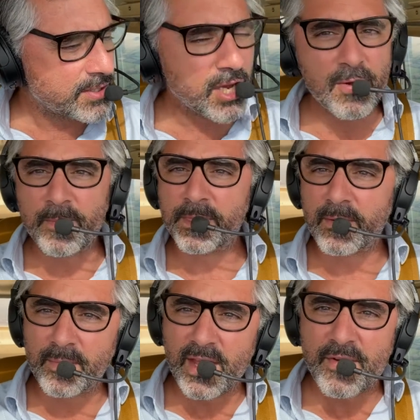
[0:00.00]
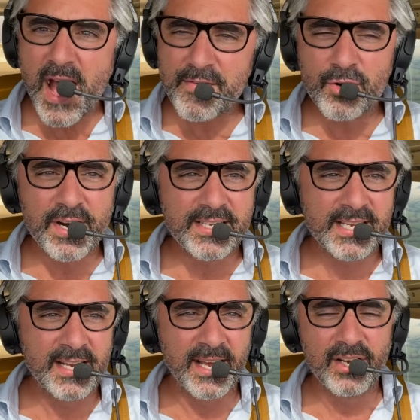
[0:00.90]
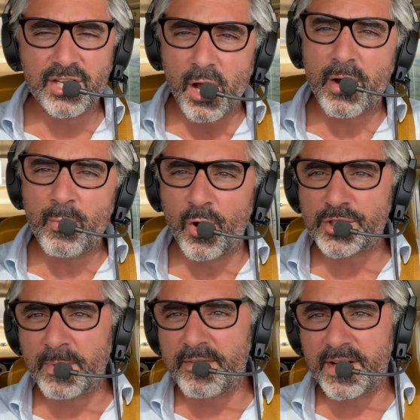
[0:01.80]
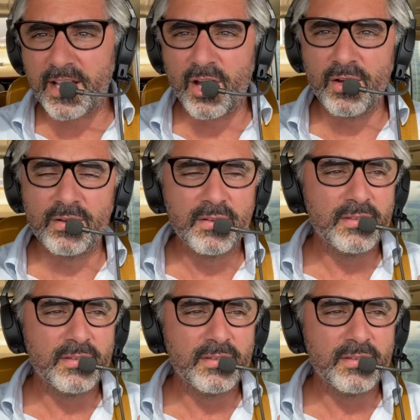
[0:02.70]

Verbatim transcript: So, if you haven't already seen it, go and watch my video,